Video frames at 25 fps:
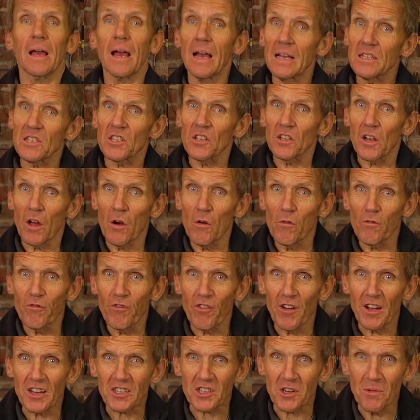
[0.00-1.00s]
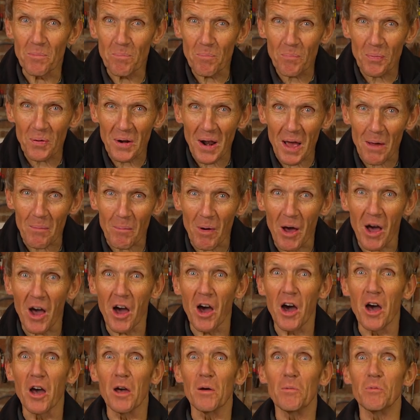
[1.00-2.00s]
As an old-fashioned plumber,
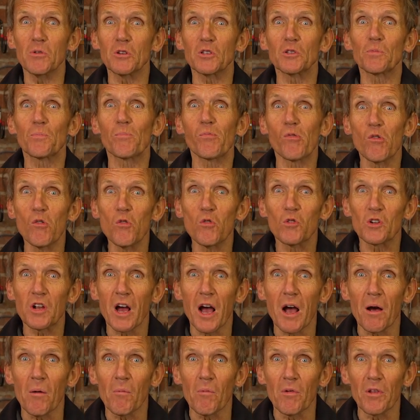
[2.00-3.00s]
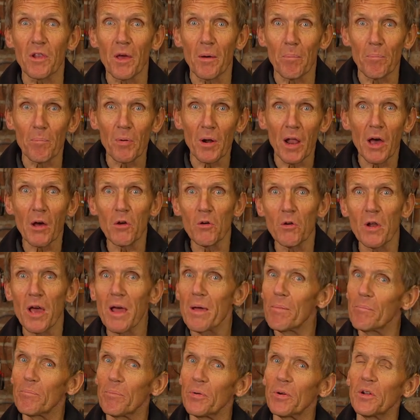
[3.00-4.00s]
I was brought up with a blow
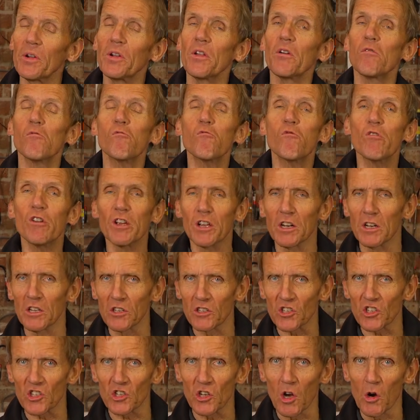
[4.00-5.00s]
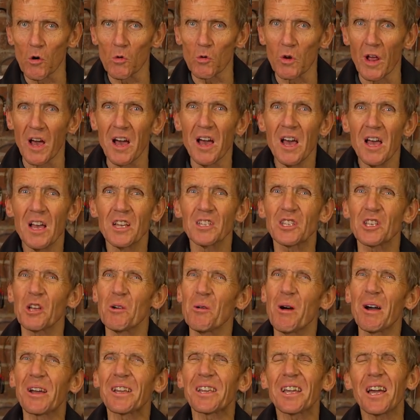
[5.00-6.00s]
lamp and a reel of solder,
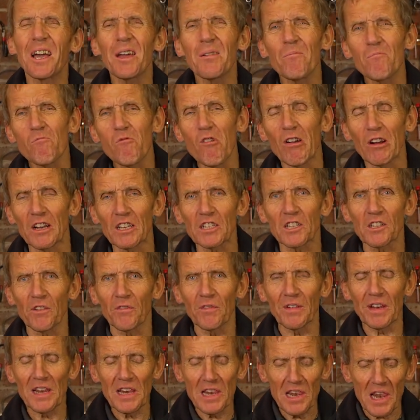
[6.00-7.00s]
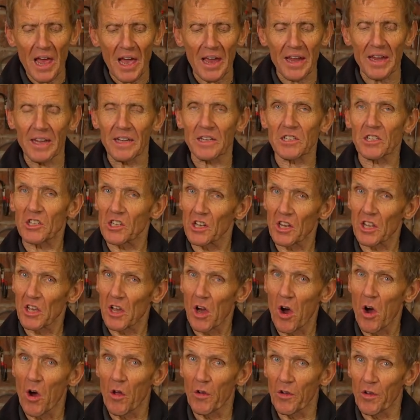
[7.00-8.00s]
so I came relatively late to the
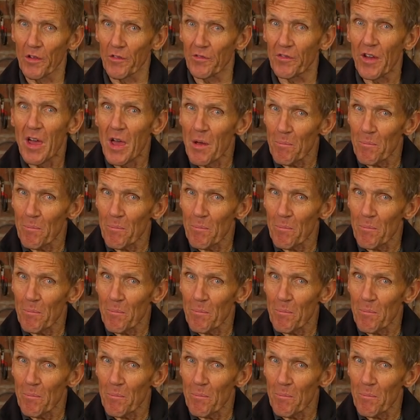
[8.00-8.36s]
art of